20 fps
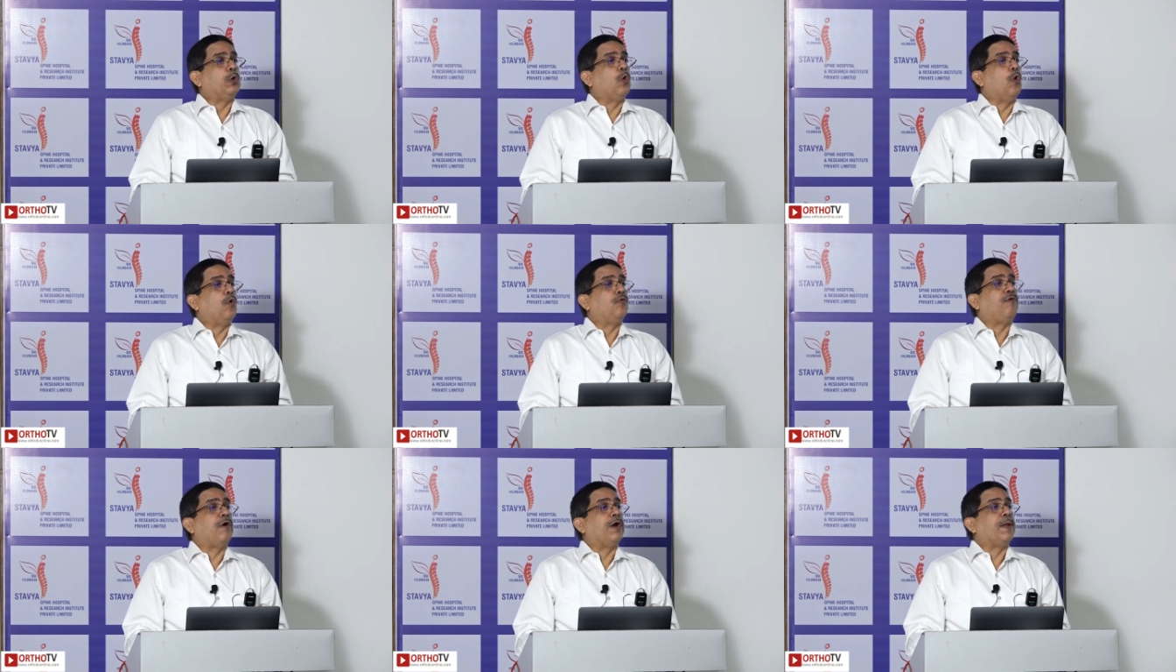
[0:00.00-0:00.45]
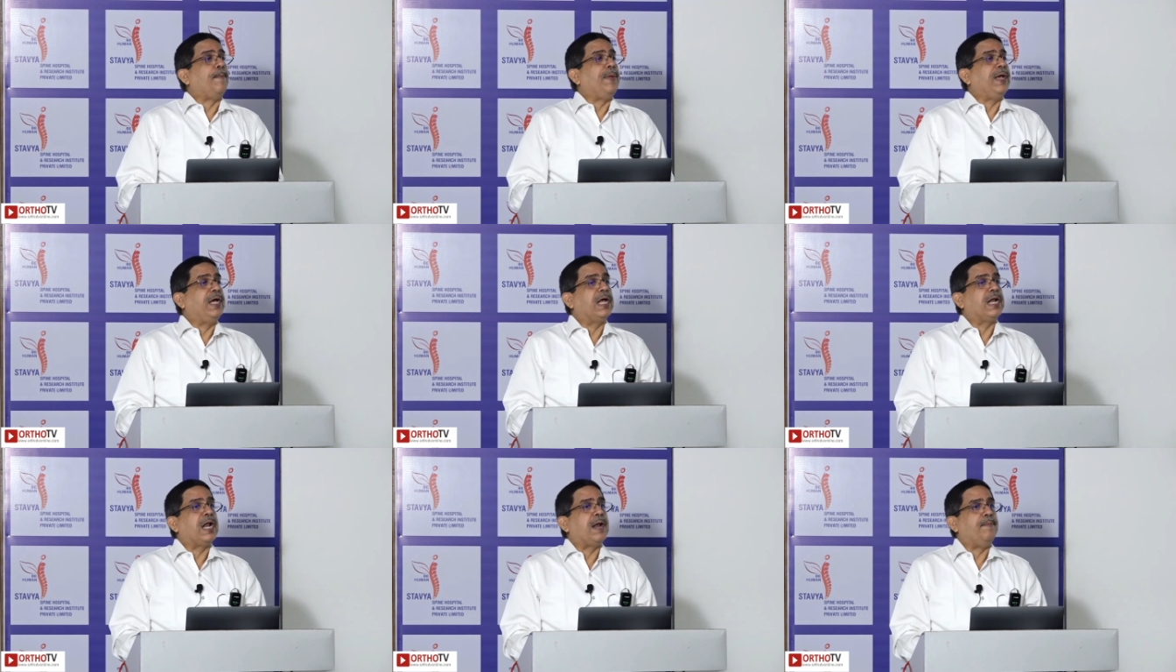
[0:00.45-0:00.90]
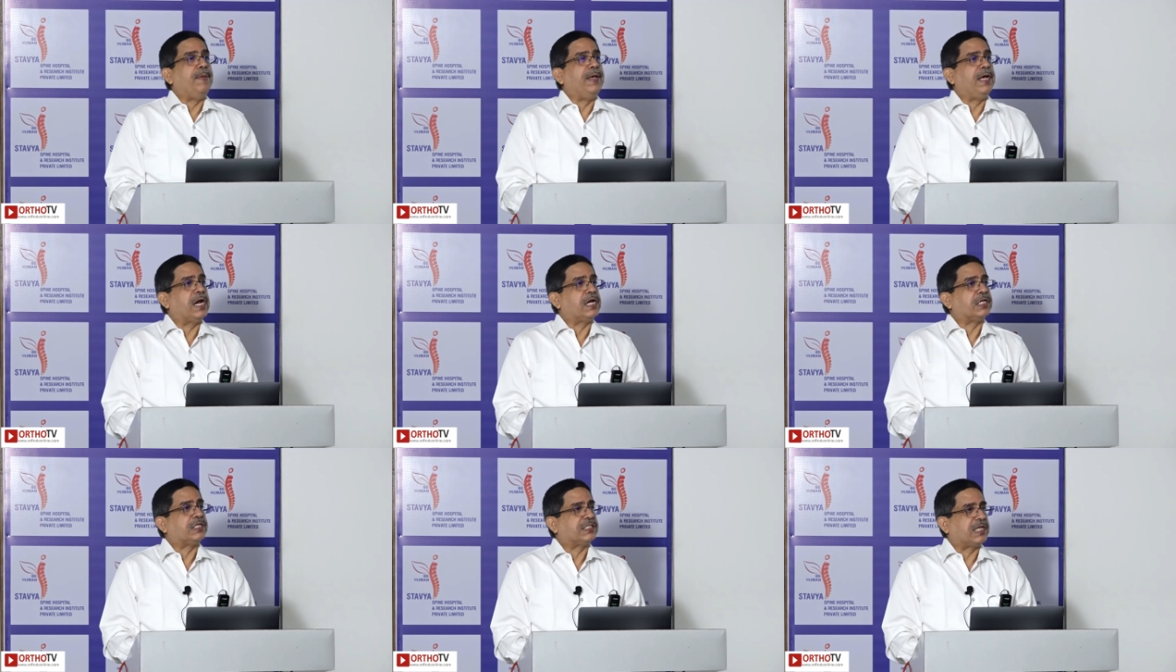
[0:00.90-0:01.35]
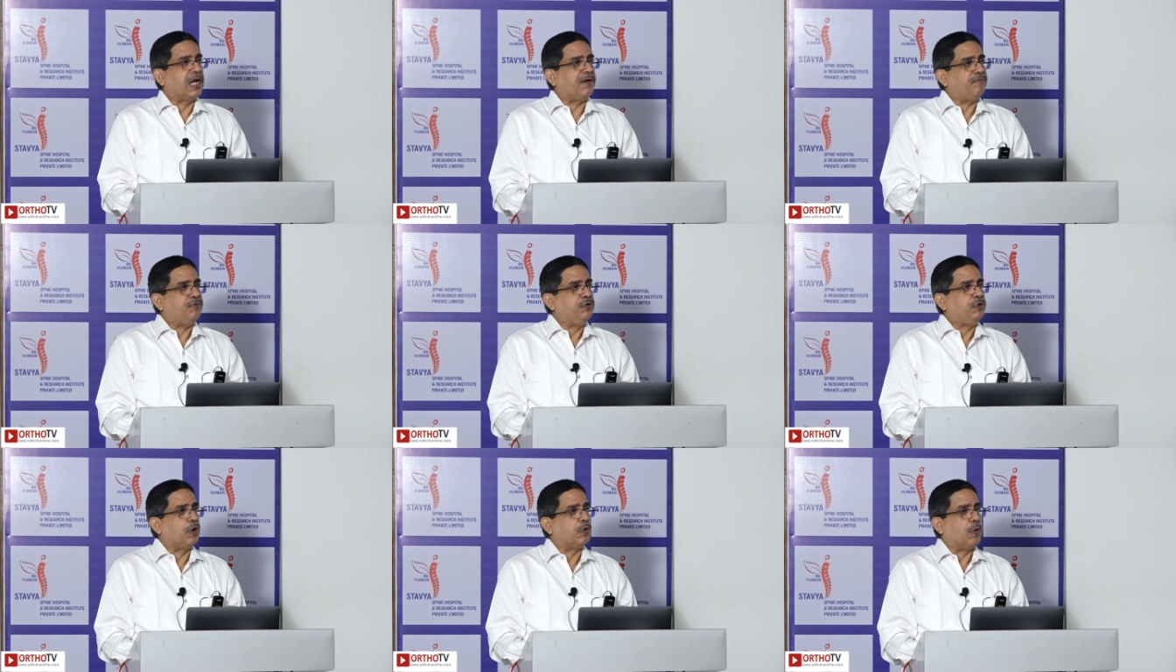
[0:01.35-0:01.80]
to go for bigger and bigger
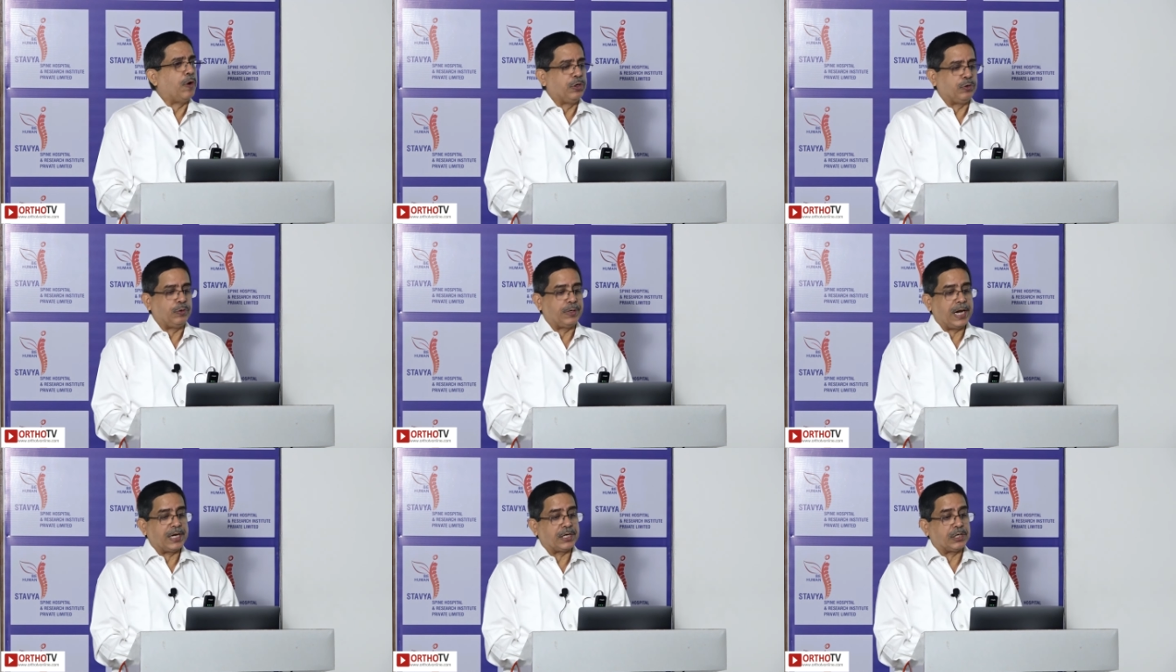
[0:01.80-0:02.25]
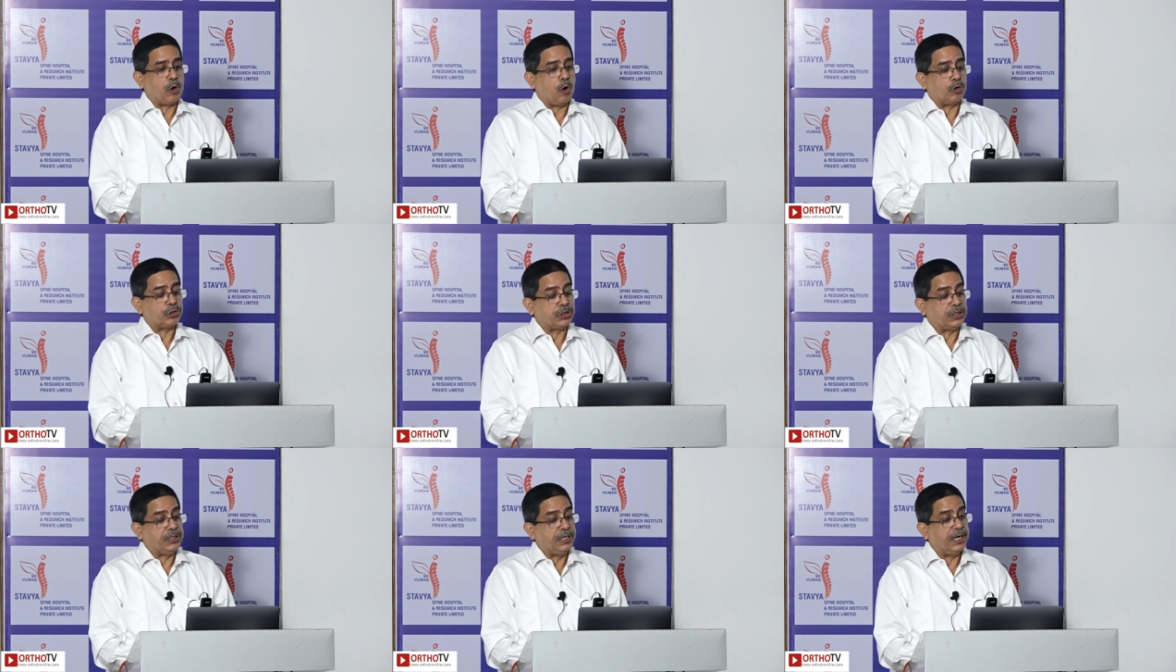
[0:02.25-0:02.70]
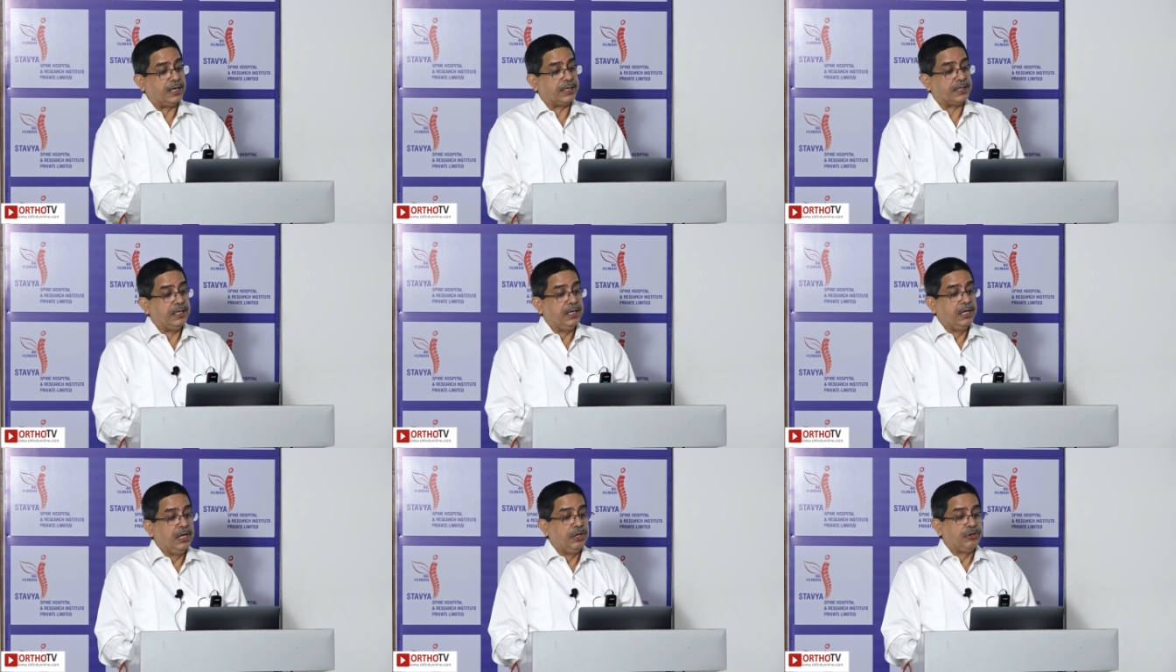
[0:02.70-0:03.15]
stuff, you are going to get costlier